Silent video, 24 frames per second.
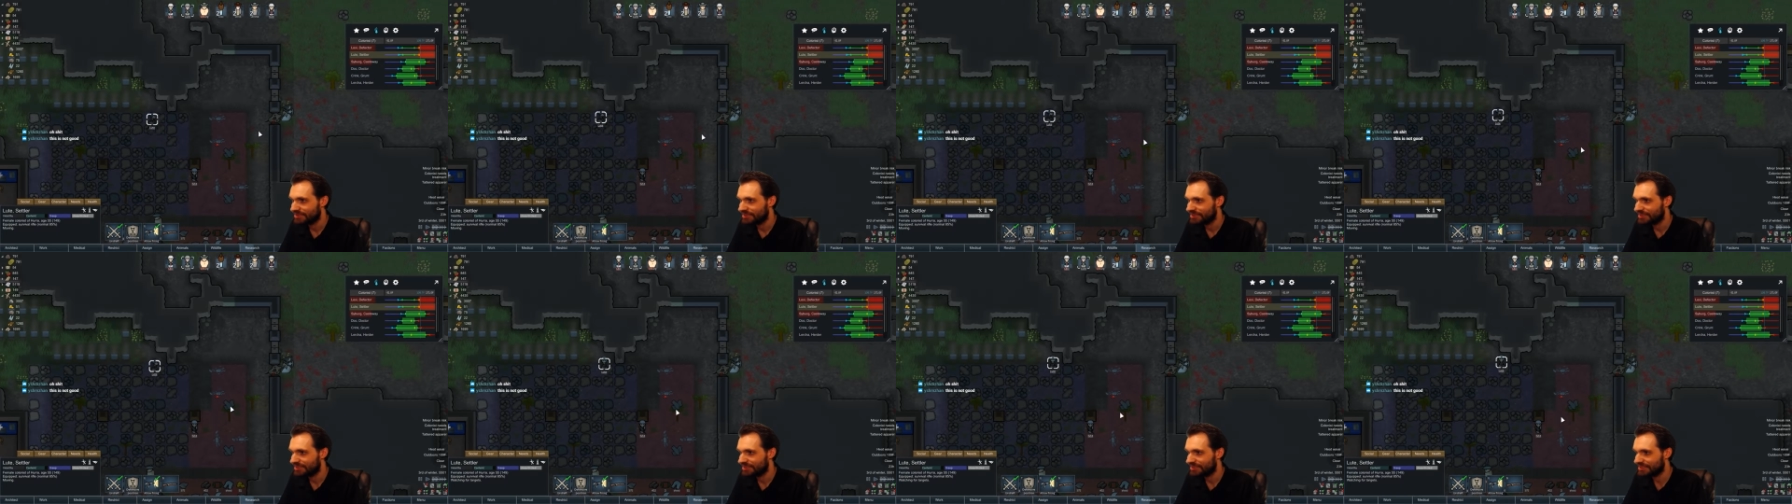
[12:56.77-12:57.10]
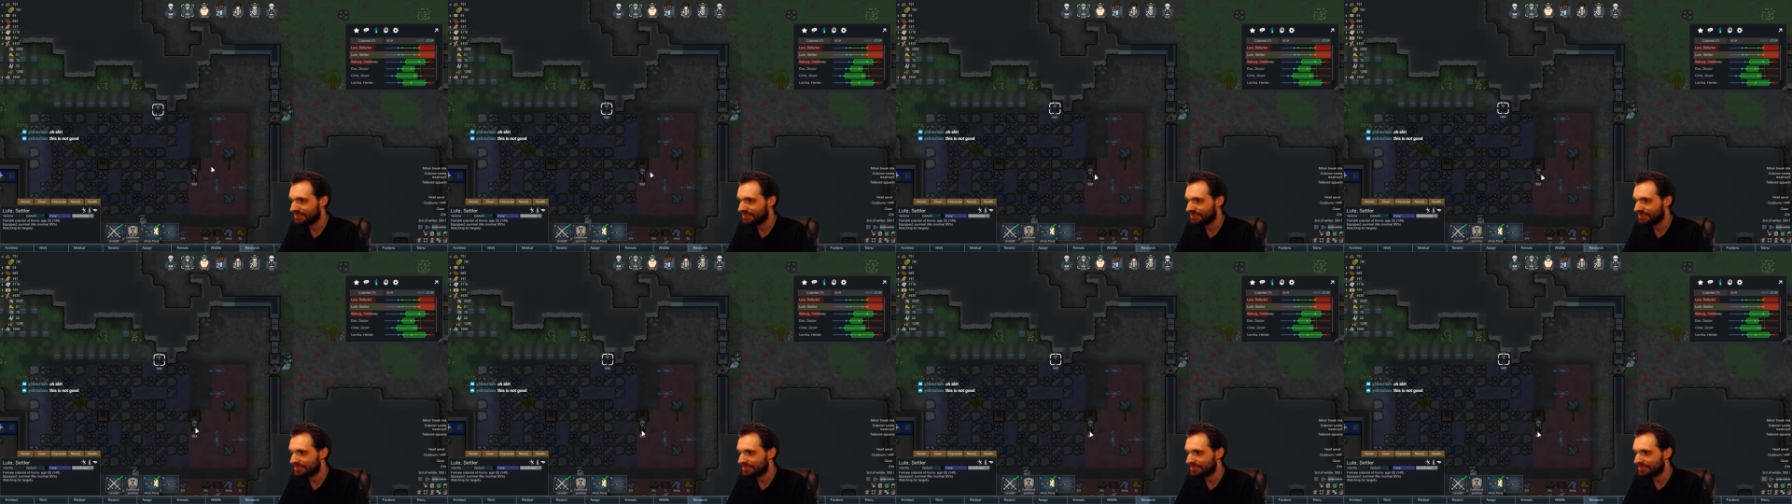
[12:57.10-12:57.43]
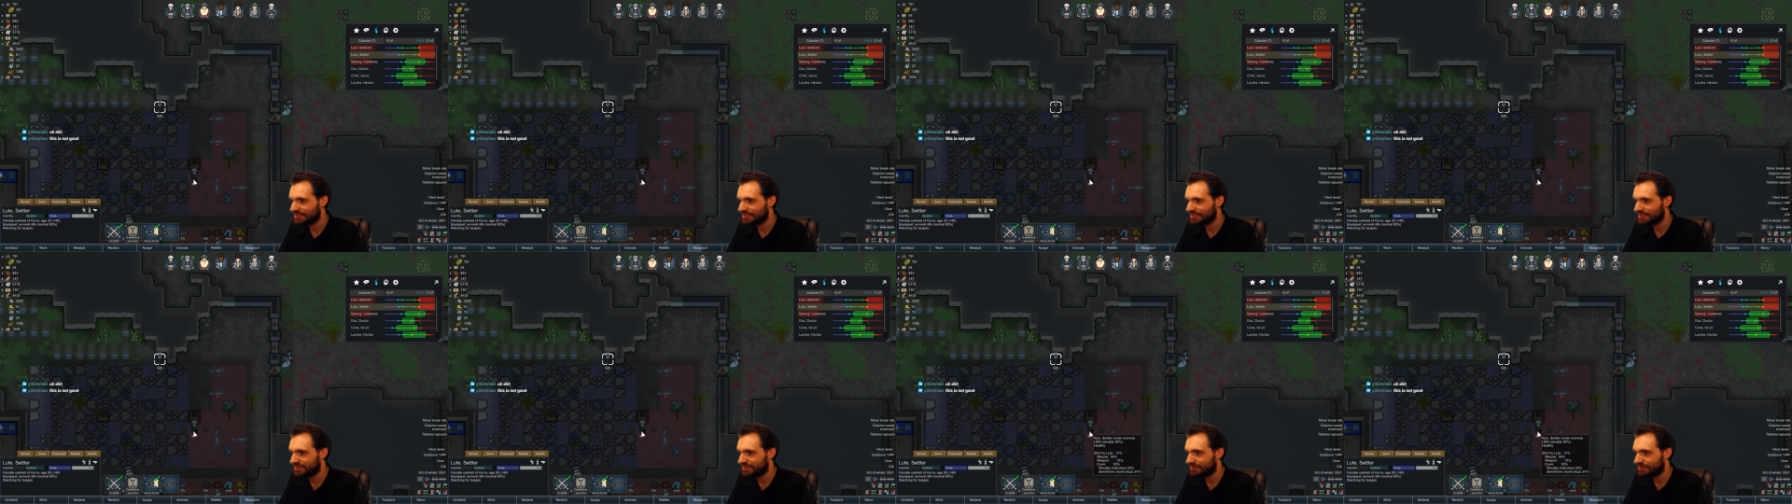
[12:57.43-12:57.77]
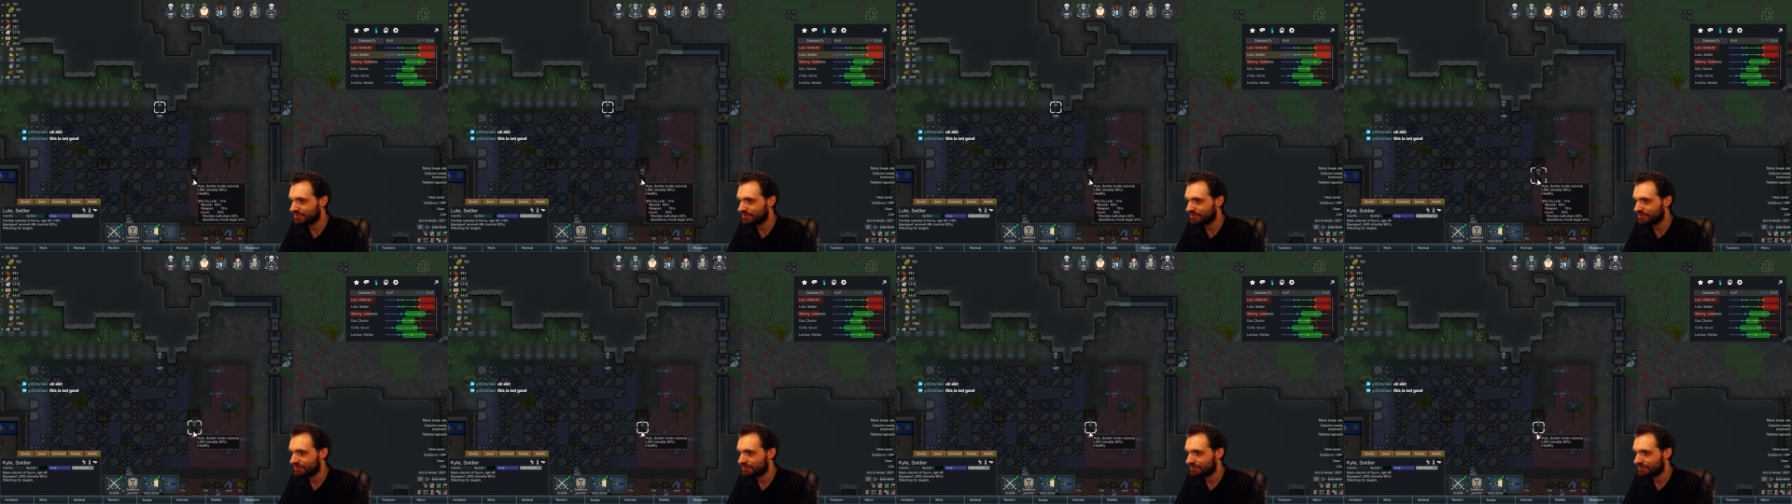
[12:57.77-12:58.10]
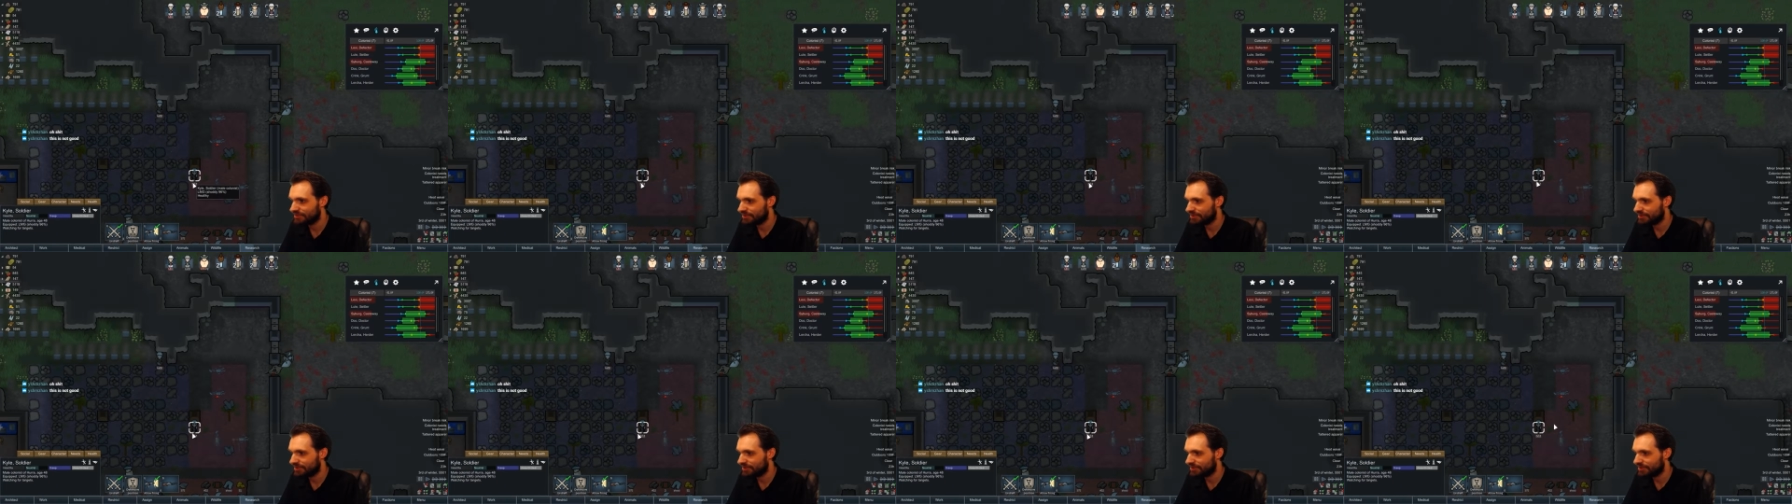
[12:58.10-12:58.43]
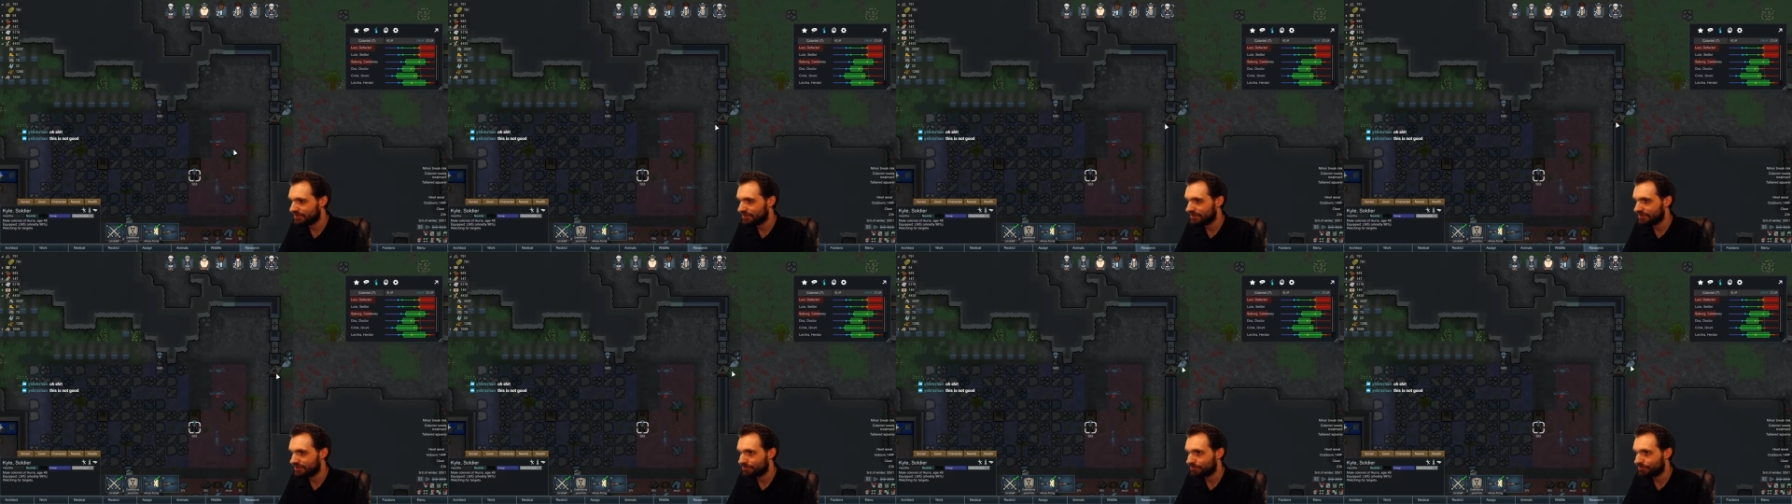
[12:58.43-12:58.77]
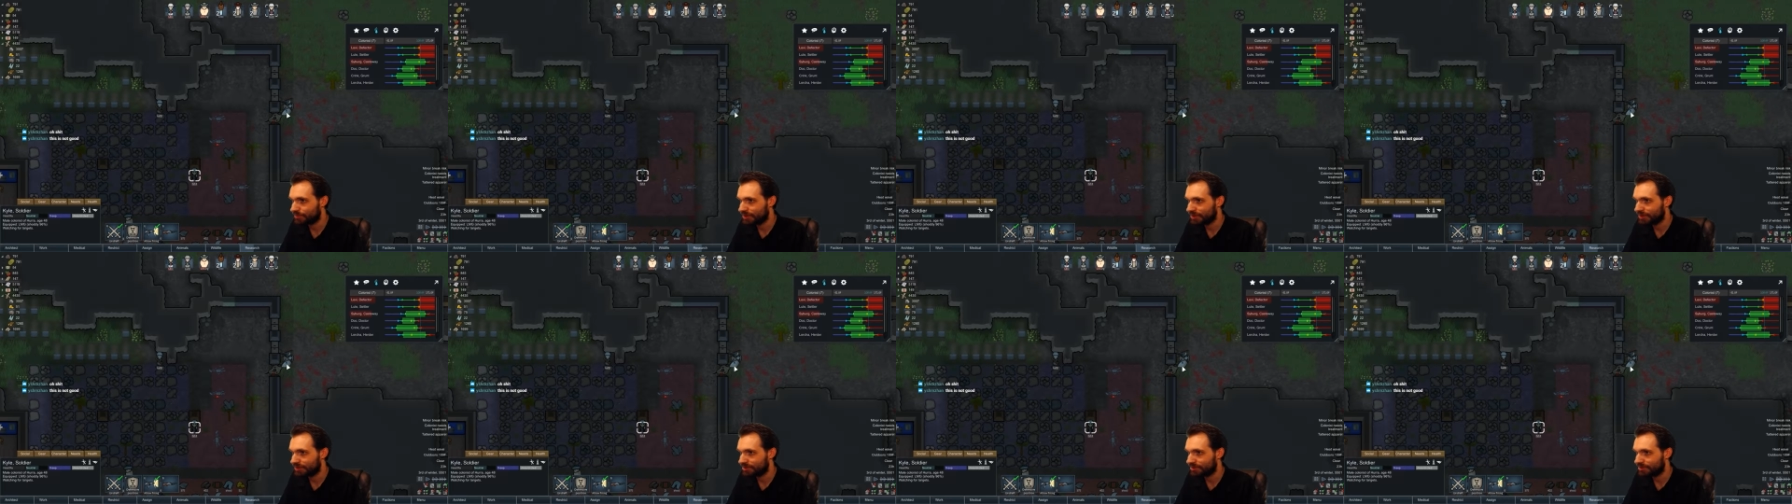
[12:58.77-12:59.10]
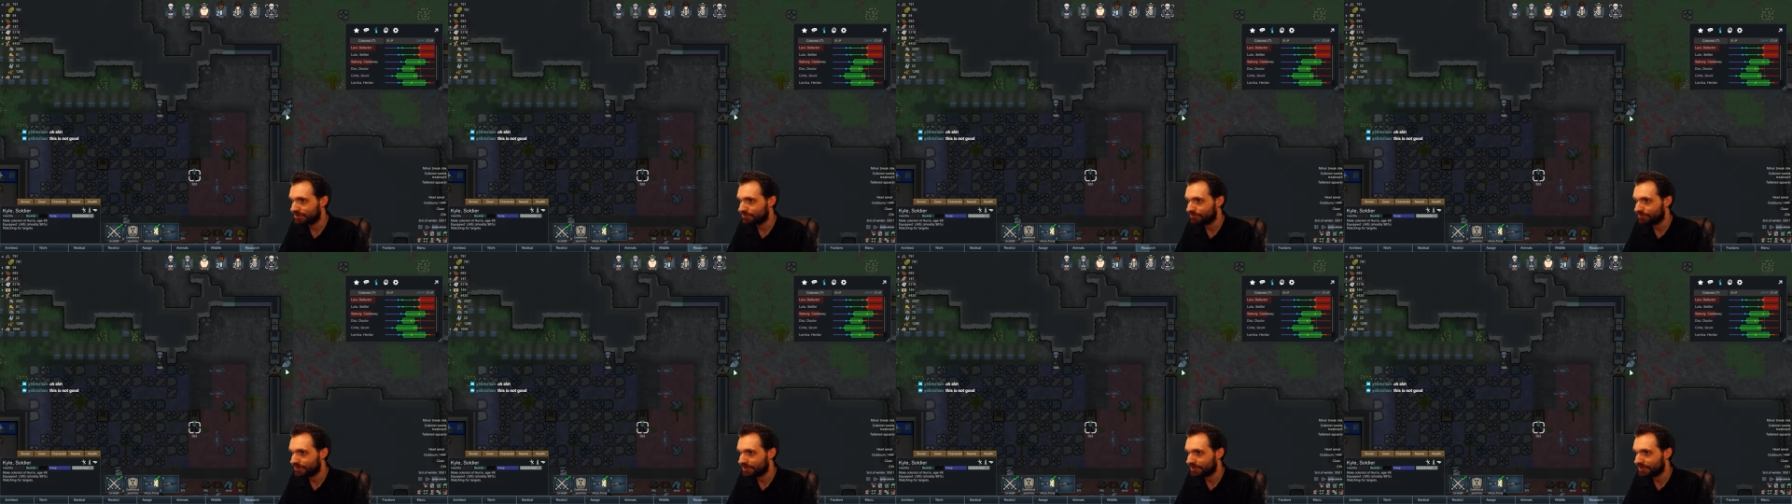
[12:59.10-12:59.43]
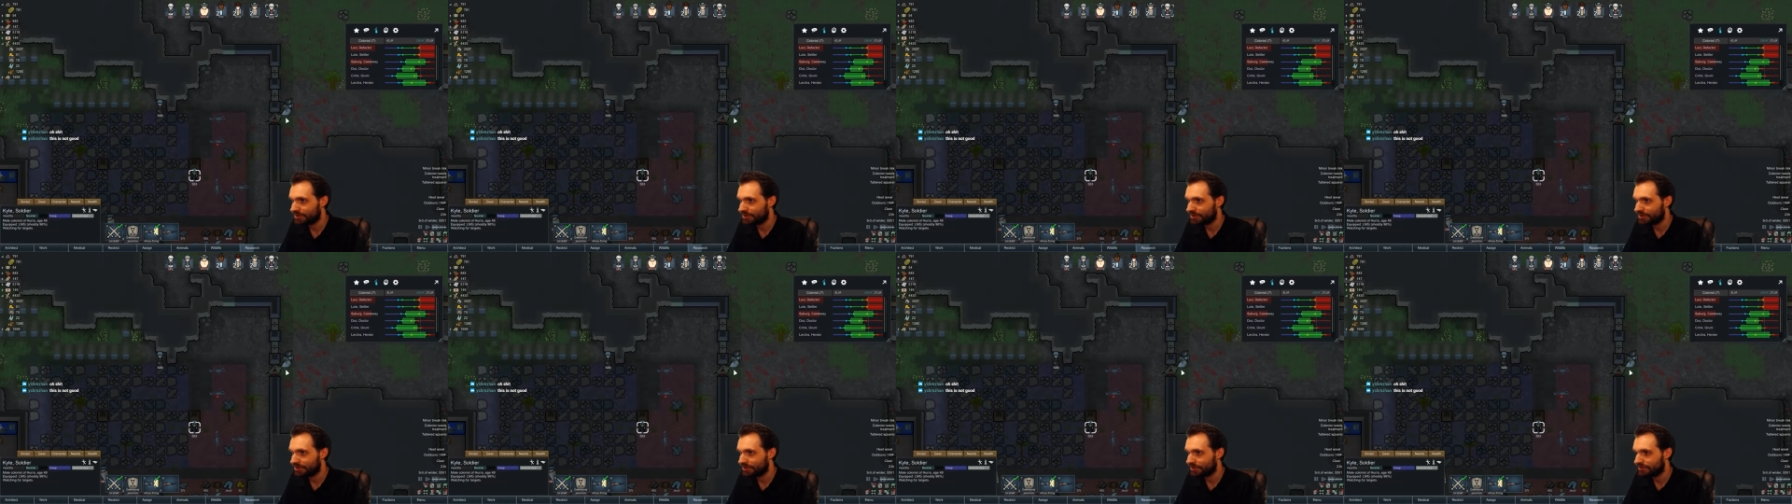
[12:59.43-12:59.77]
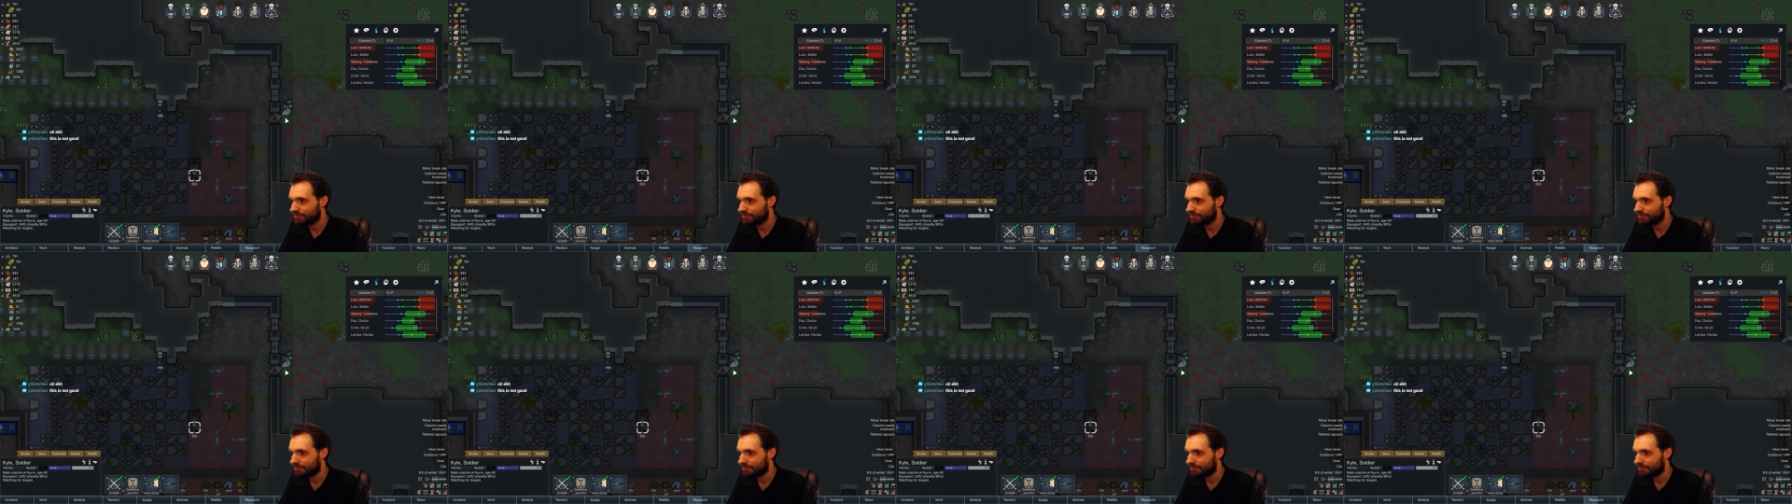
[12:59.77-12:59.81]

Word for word: Uh, and why aren't you firing?